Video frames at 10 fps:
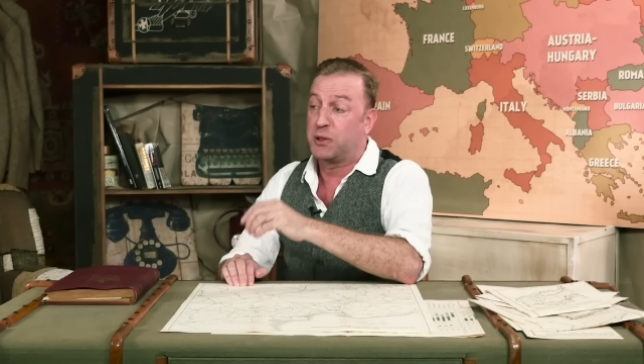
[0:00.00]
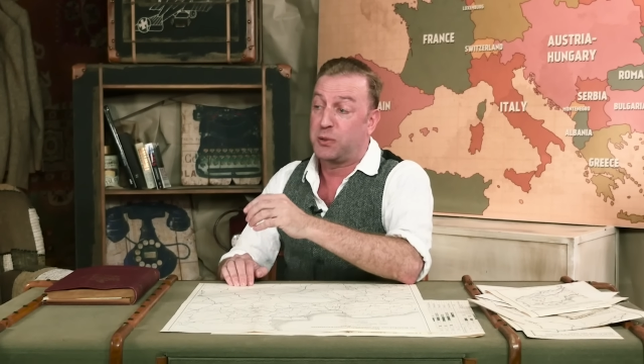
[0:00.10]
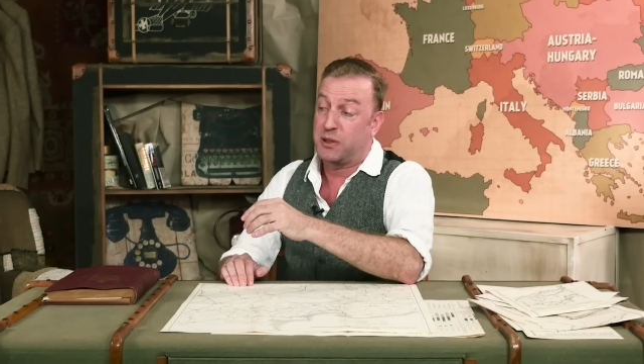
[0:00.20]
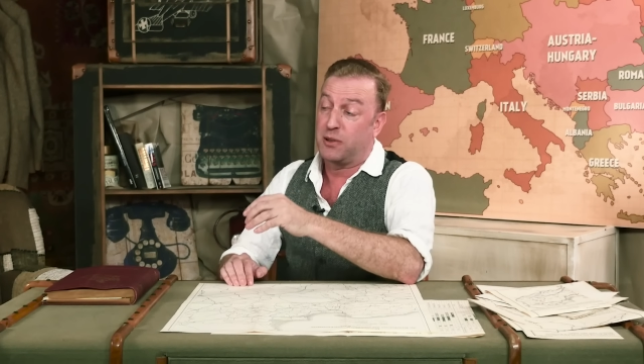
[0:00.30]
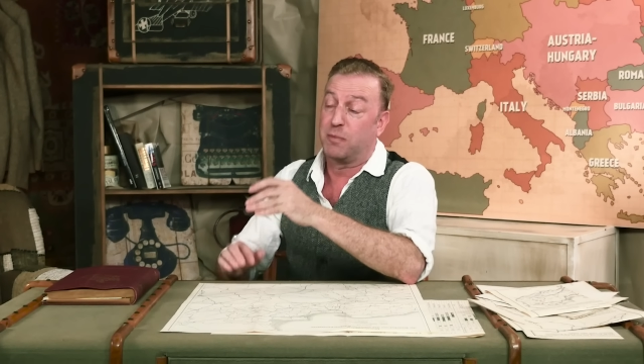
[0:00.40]
which
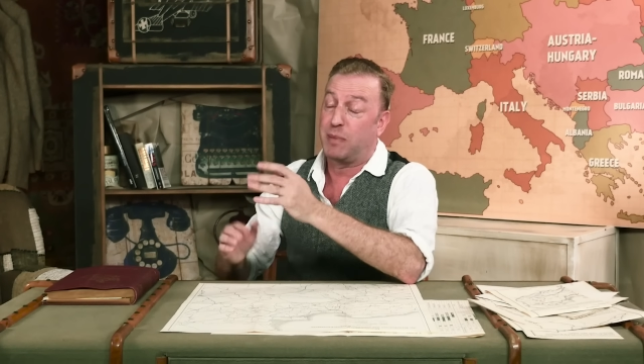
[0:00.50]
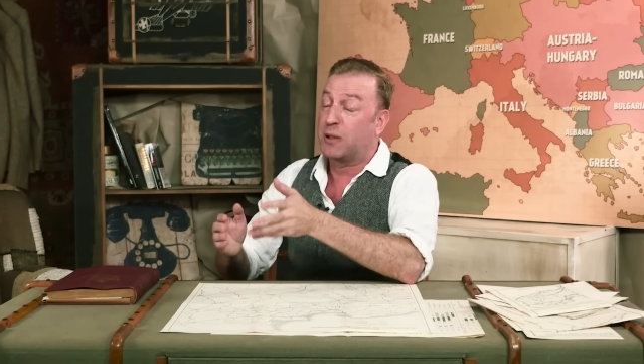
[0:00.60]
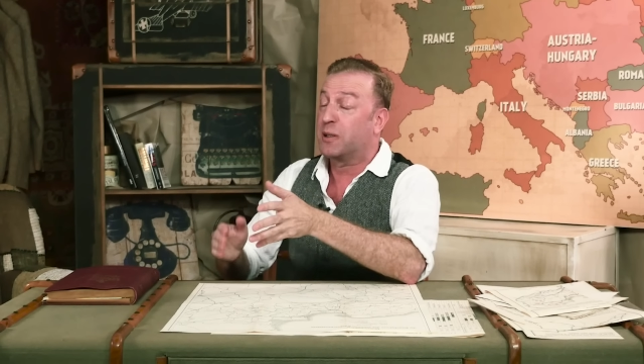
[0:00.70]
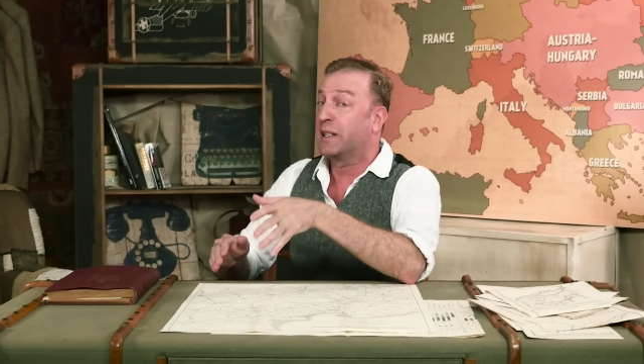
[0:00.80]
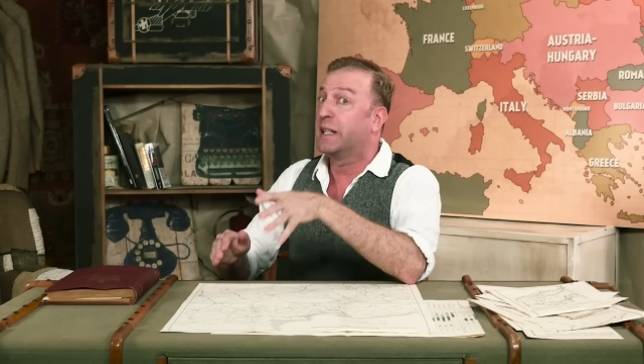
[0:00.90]
was
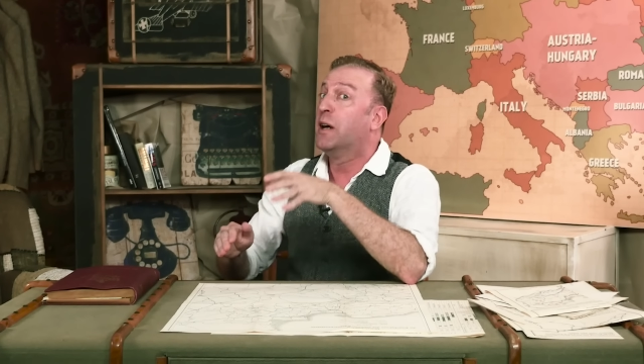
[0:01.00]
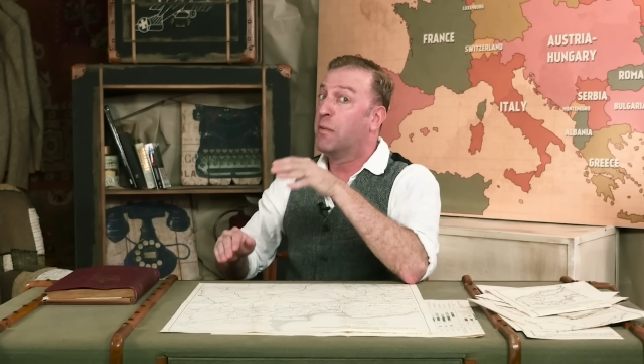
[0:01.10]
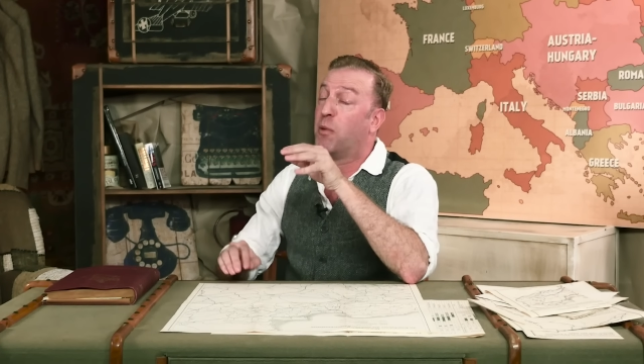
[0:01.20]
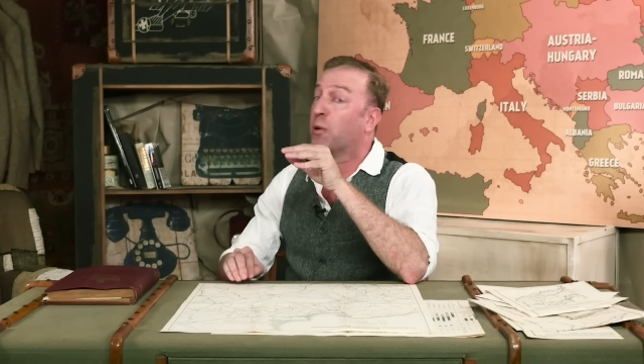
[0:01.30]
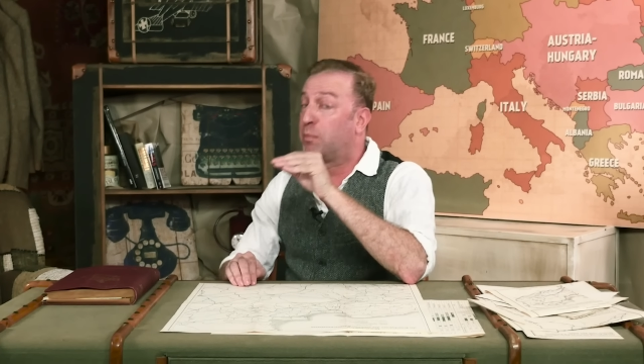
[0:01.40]
apparently
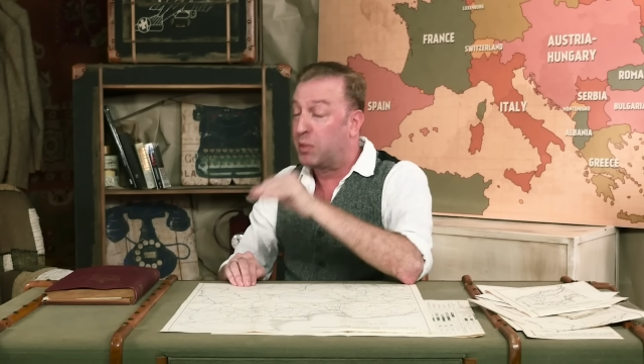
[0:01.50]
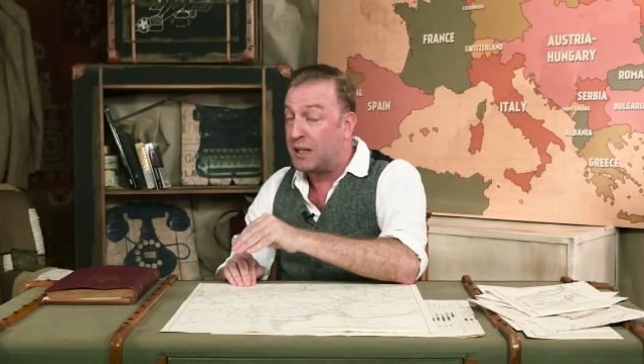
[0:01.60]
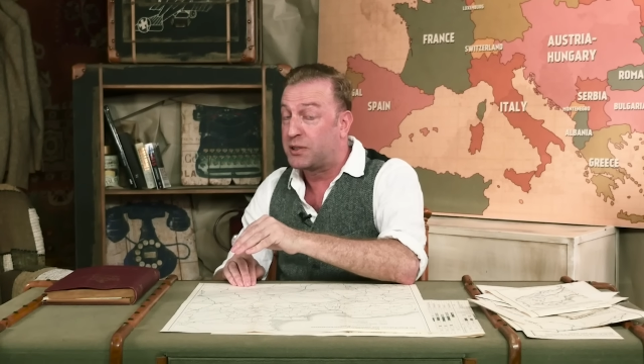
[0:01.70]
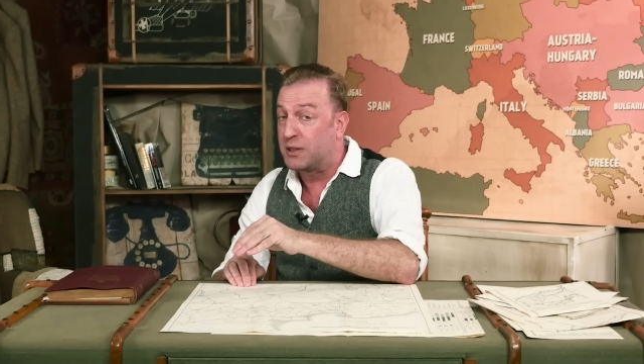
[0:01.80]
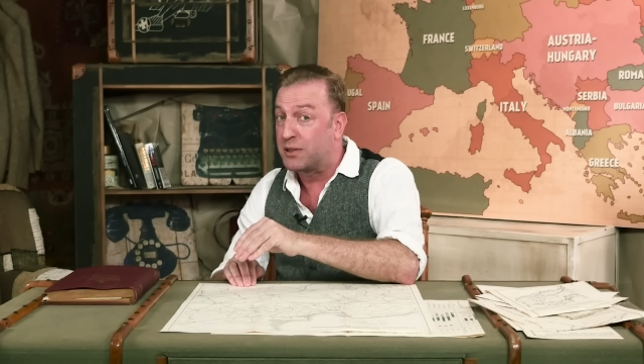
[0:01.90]
more
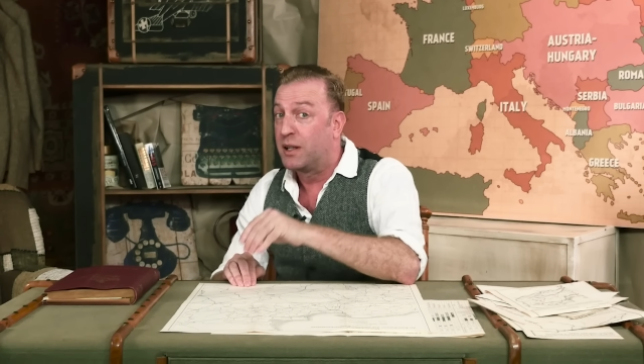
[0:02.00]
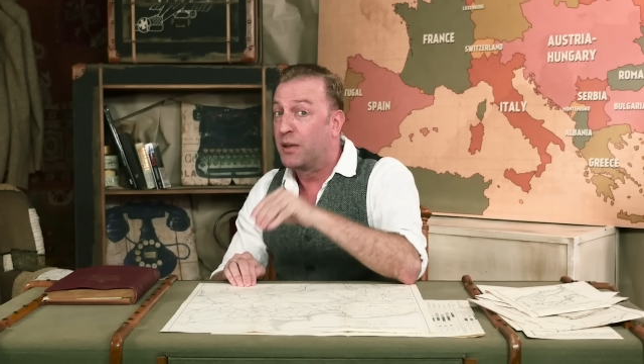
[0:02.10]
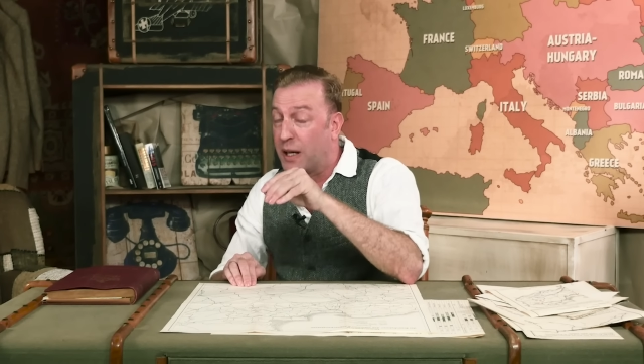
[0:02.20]
pleasant